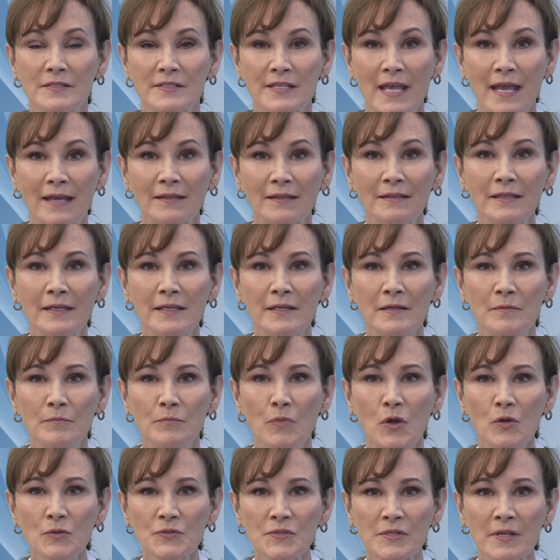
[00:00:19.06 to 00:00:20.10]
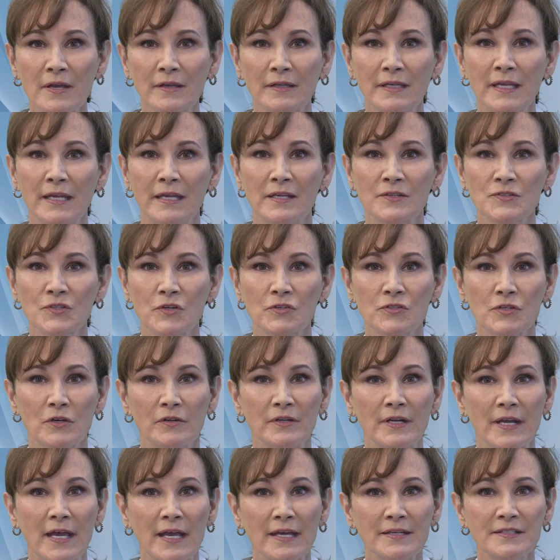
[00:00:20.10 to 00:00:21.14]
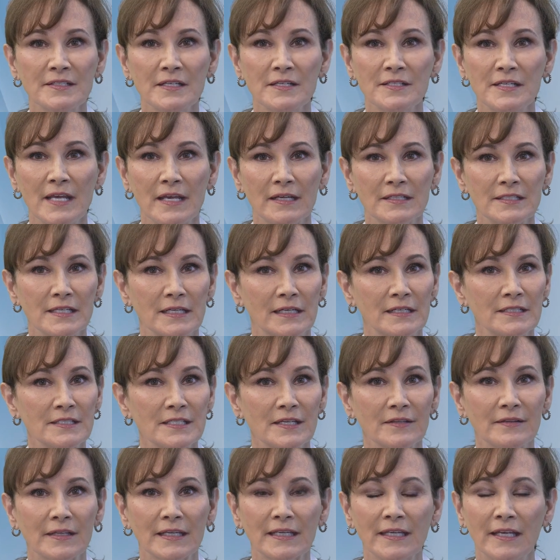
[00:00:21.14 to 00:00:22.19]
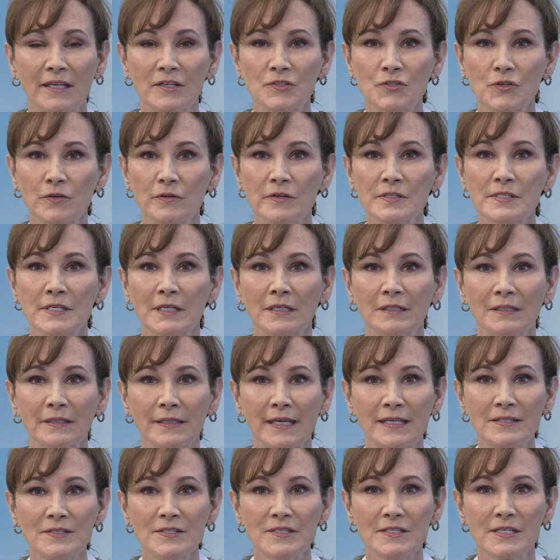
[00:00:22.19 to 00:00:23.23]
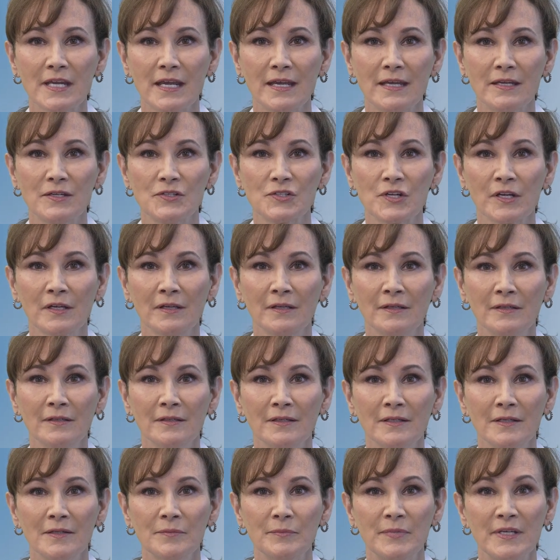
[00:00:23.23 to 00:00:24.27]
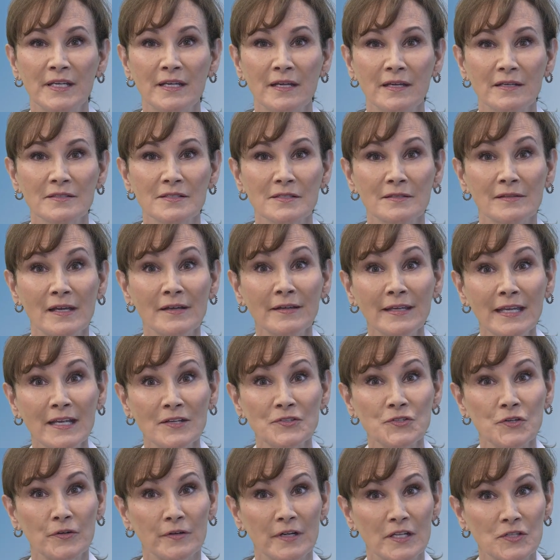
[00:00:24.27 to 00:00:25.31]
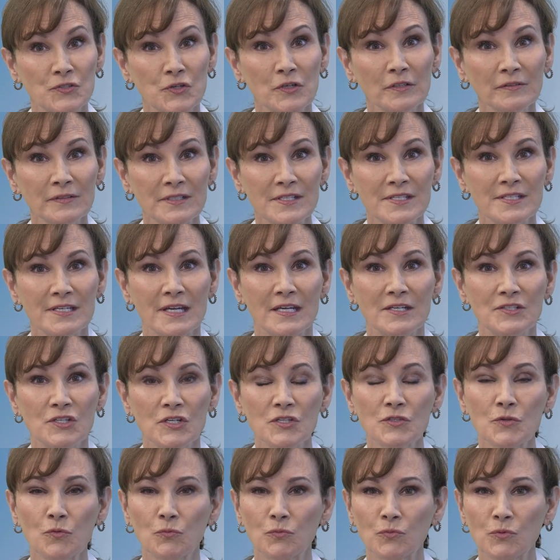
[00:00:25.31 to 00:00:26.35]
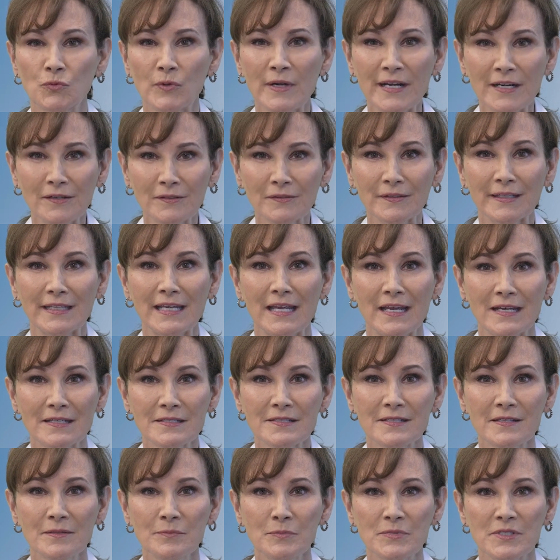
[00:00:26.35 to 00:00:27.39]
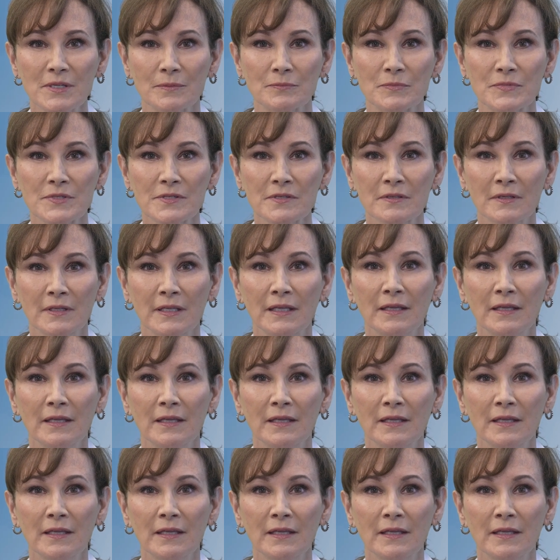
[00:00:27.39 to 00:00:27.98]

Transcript: Sadly, most lung cancers are not detected until the cancer is in a late stage, because lung cancer in its early stages rarely has symptoms.